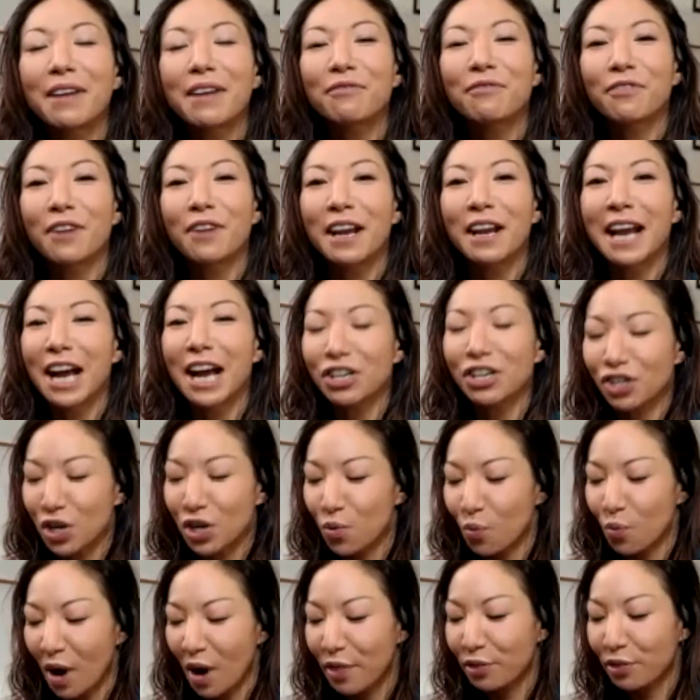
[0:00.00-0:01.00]
friend actually
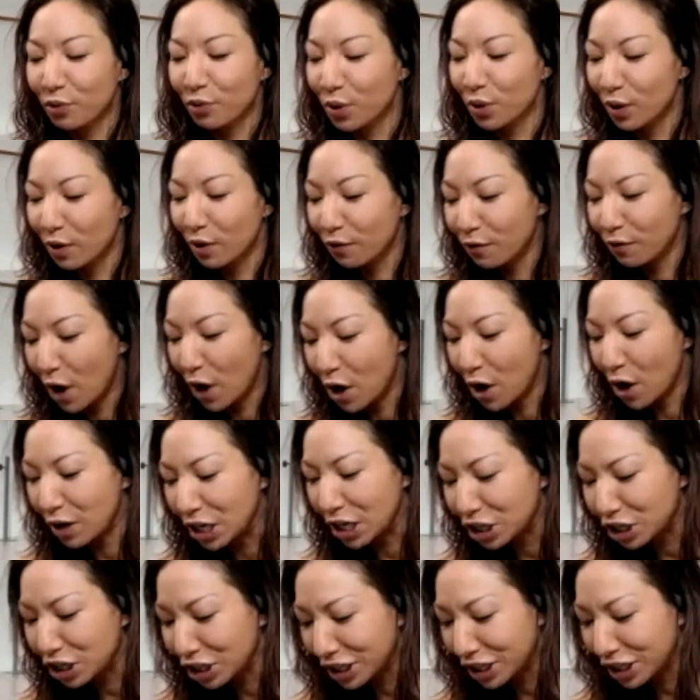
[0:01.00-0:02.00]
went through her phone
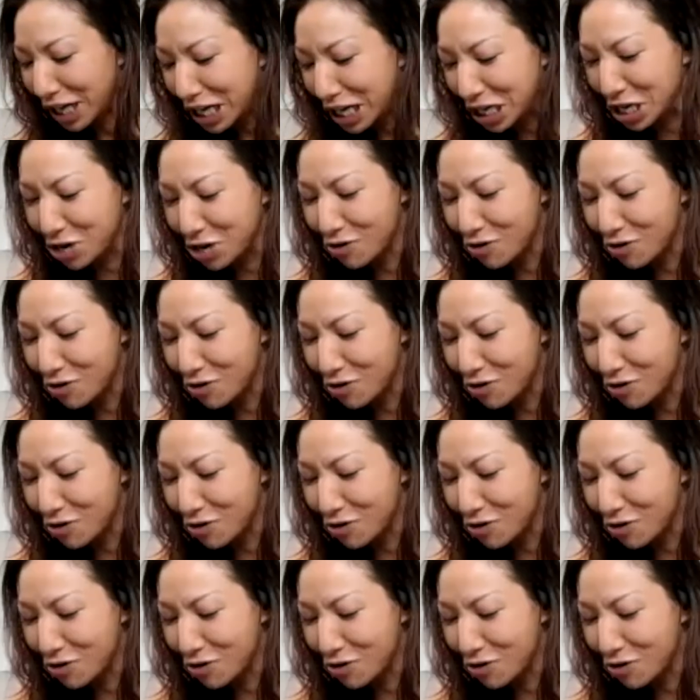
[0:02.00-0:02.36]
and she's like, do you